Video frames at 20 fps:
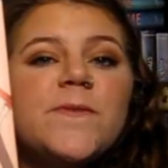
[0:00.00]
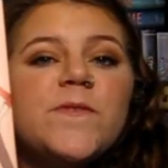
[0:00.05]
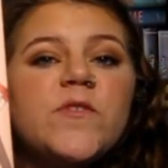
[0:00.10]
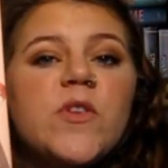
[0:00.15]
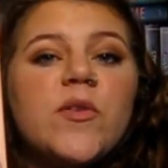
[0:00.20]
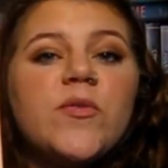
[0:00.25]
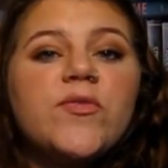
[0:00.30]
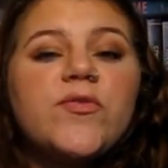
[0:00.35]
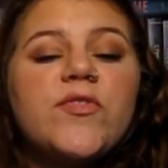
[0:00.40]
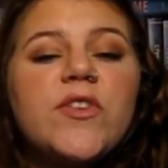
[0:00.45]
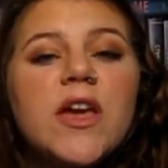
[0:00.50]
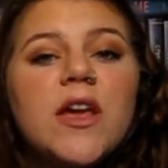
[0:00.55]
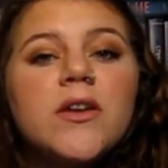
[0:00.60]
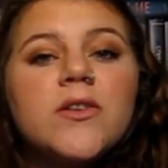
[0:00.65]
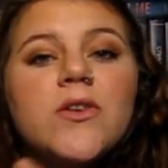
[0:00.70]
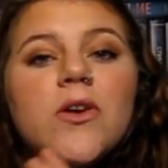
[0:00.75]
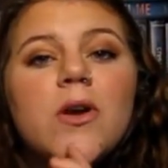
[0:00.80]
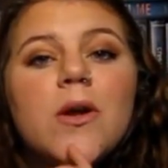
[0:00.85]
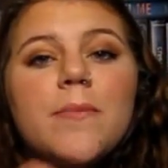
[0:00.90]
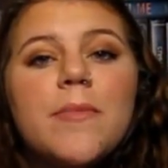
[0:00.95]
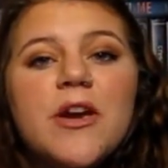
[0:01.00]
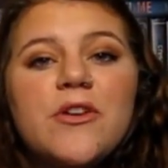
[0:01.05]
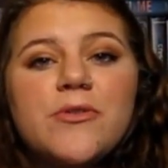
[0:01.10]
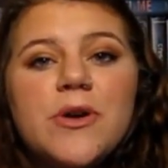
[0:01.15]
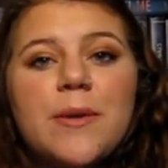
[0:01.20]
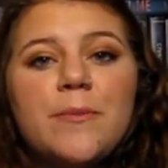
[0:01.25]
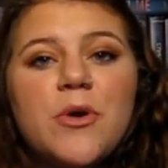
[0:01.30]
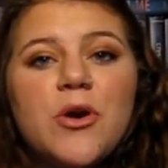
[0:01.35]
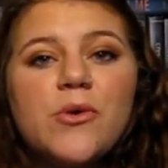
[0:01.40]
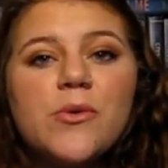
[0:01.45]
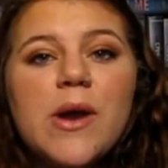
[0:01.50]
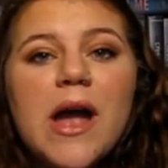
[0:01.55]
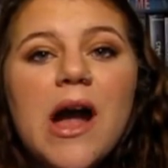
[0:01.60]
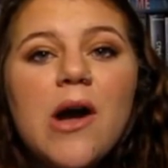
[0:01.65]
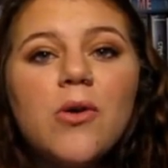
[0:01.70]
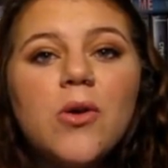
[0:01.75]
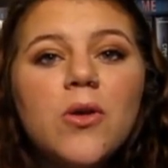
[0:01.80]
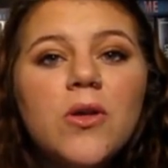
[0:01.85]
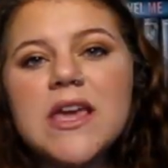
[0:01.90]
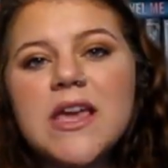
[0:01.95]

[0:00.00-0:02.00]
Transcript: from Fangirl by Rainbow Rowell.